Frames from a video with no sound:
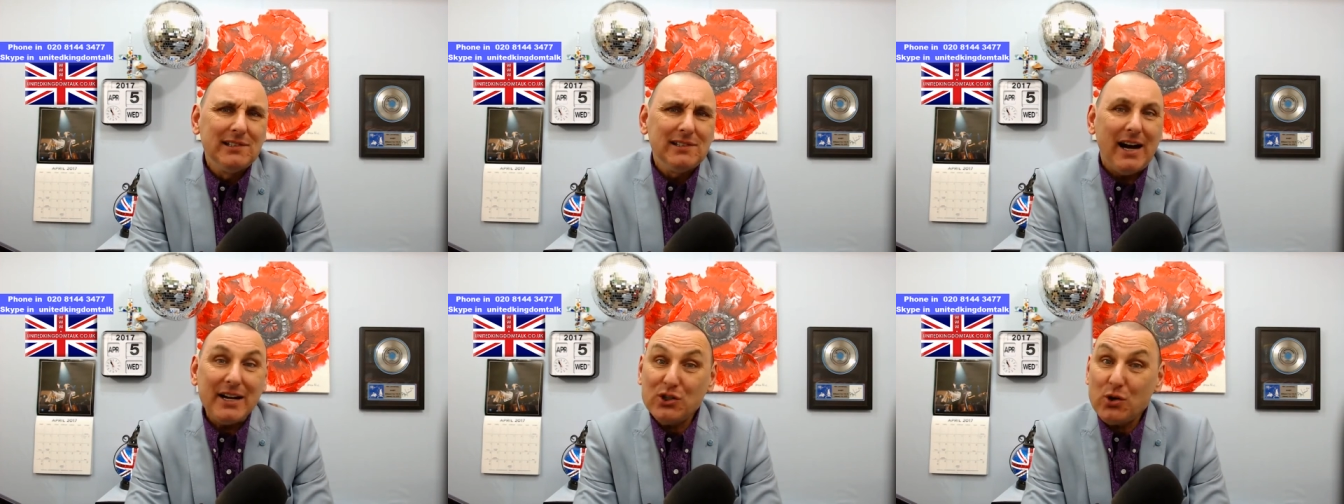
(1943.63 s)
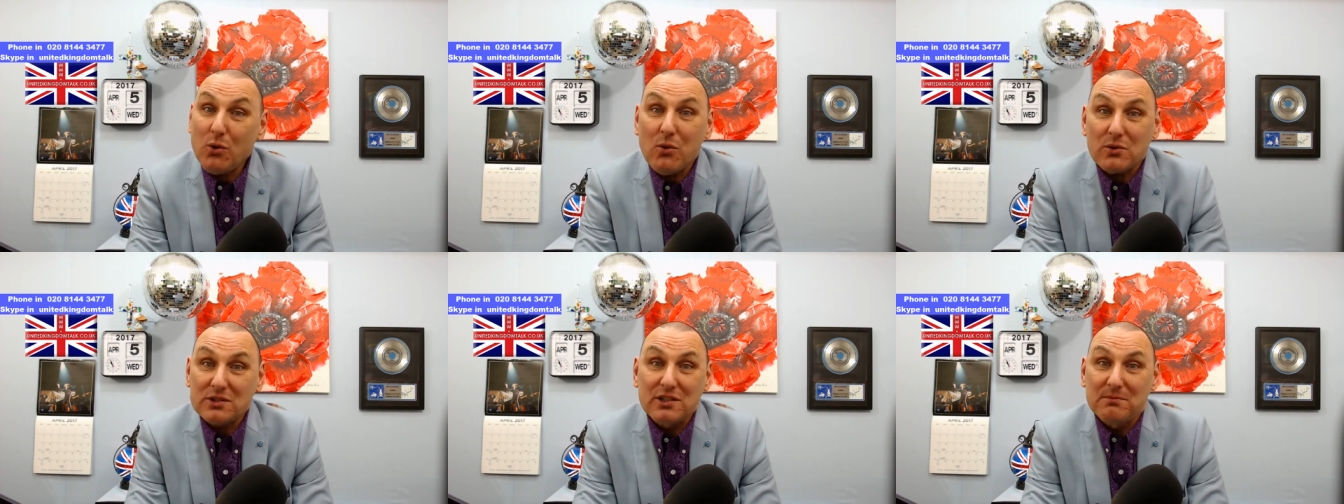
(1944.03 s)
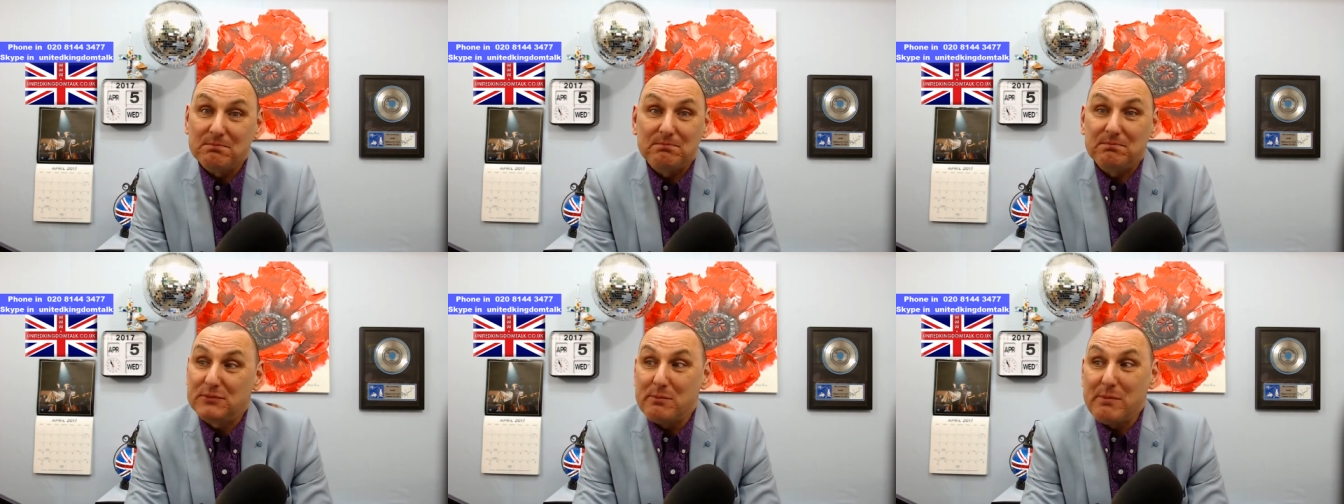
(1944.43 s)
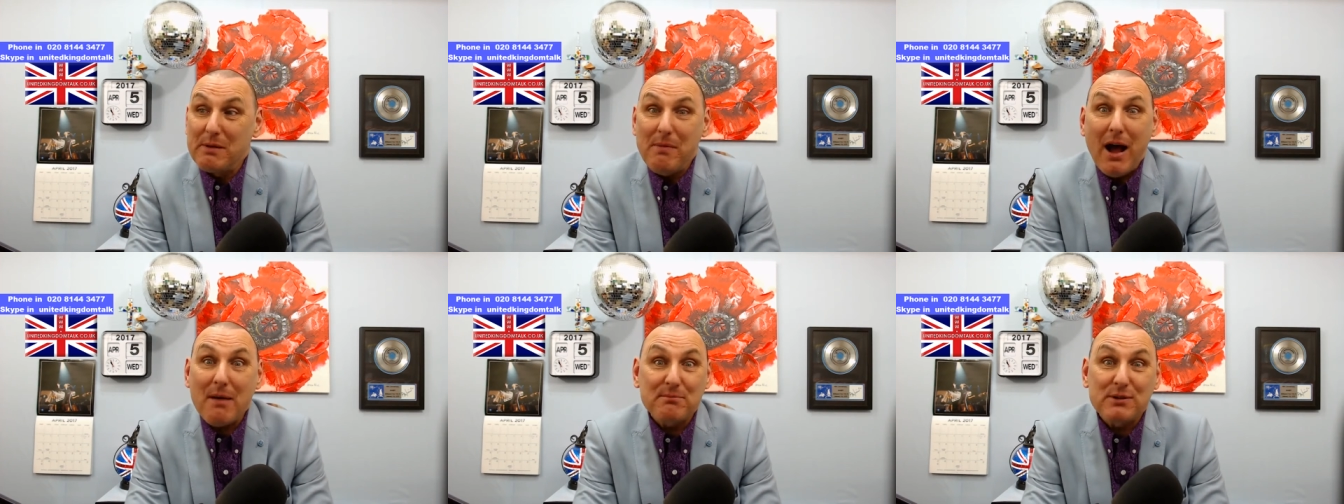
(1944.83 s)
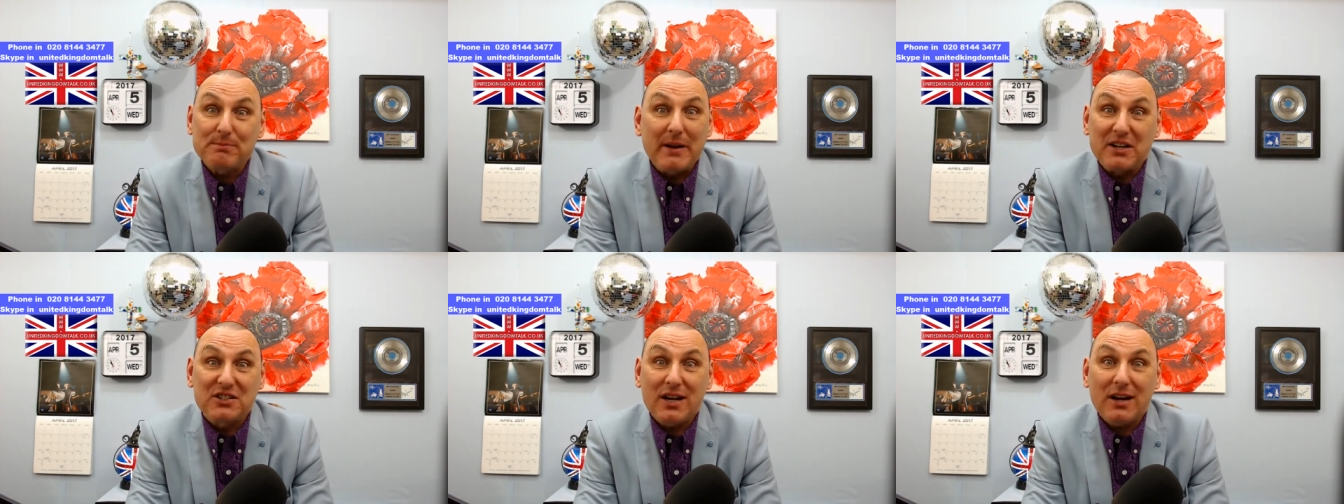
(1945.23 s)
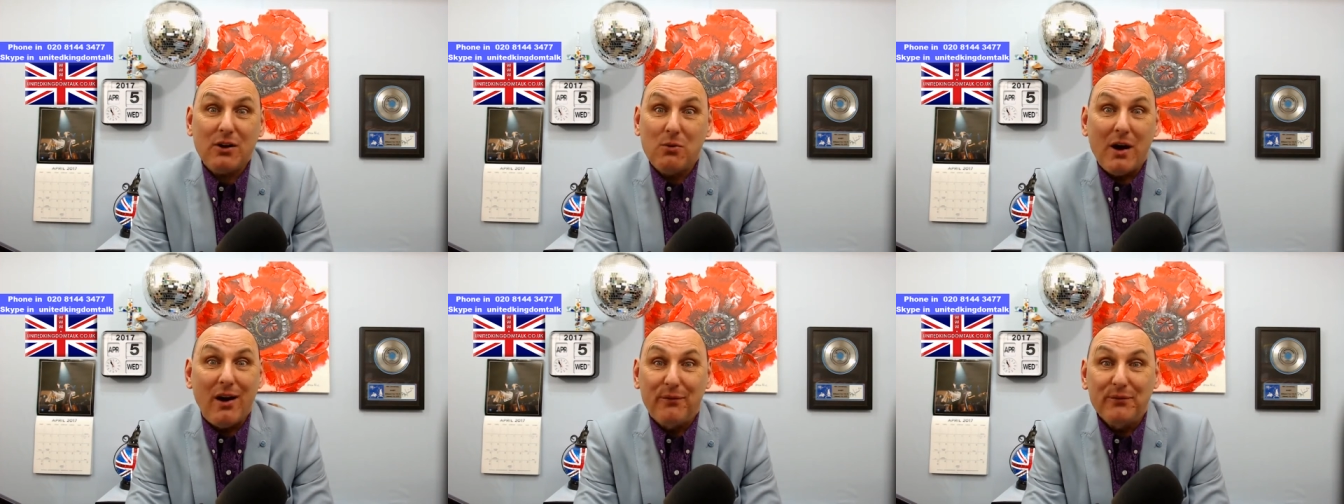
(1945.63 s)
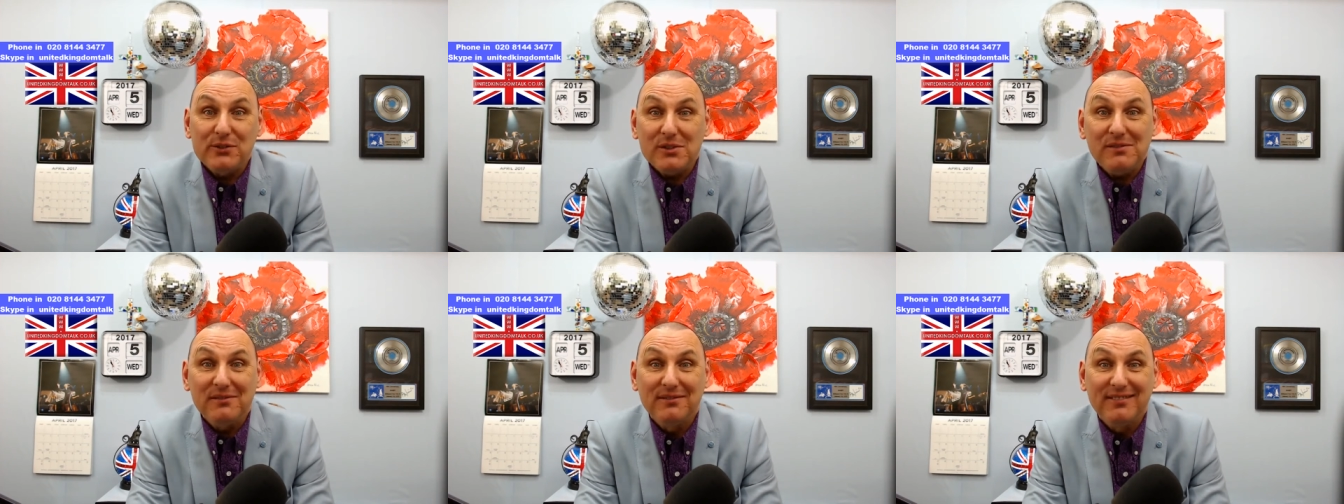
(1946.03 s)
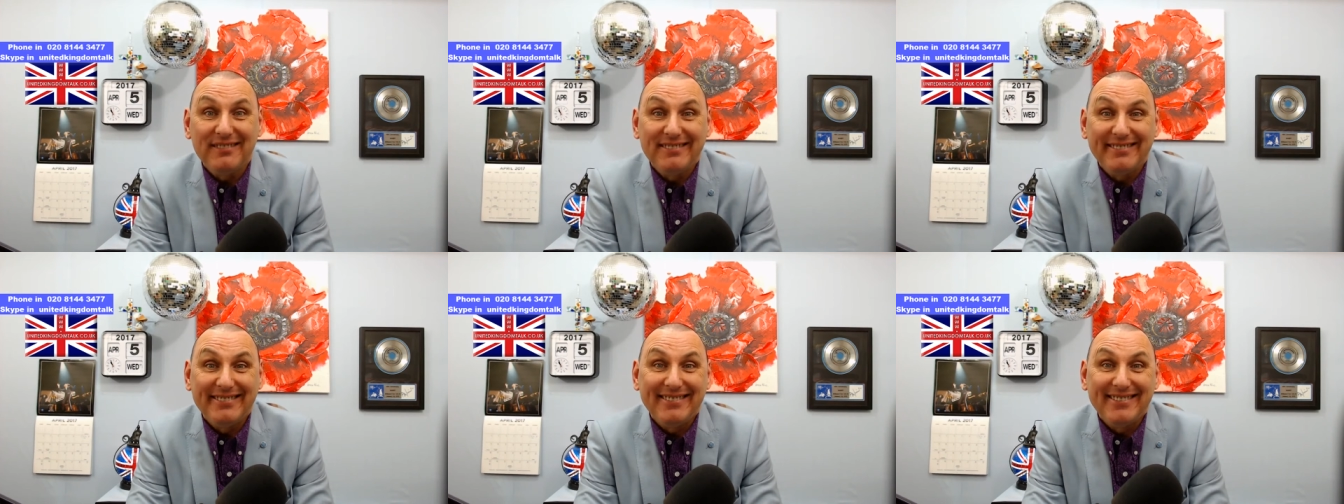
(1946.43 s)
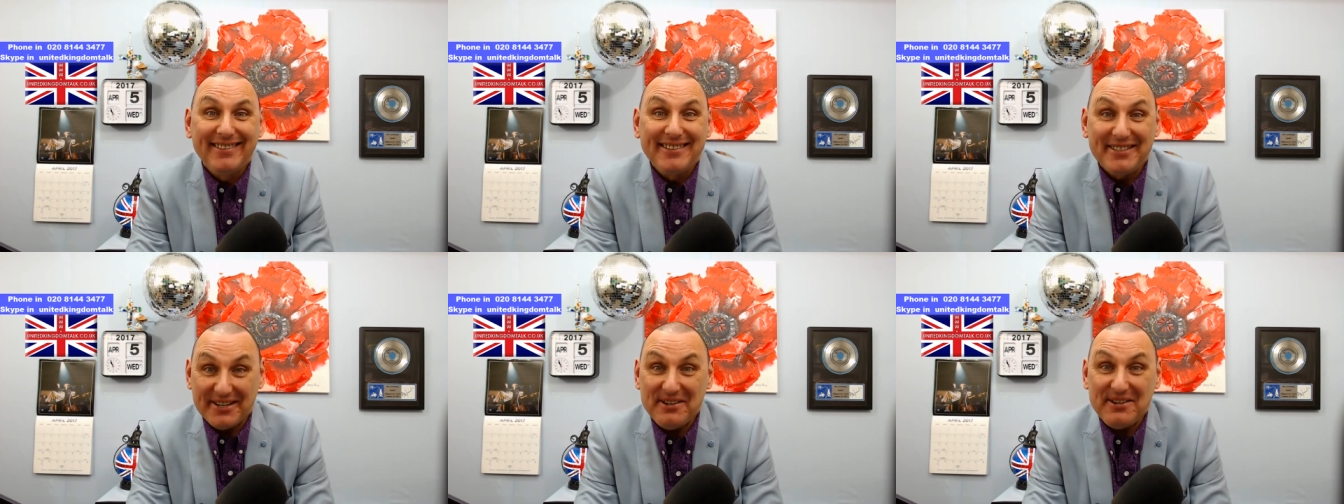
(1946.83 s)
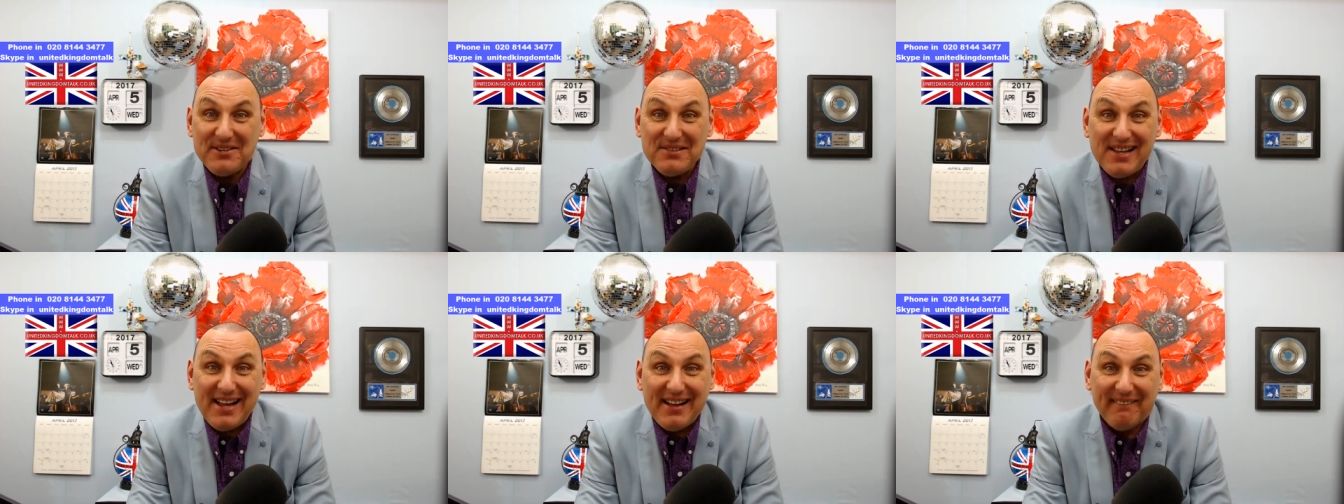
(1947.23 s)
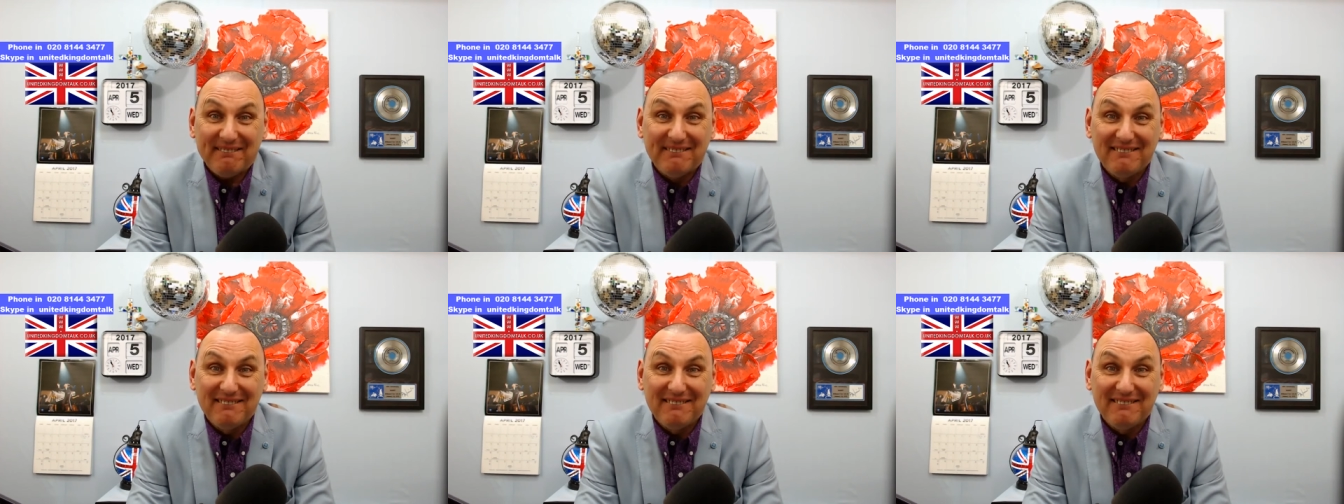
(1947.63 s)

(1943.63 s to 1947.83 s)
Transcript: I talk to to my mum's picture quite often. Do you do that?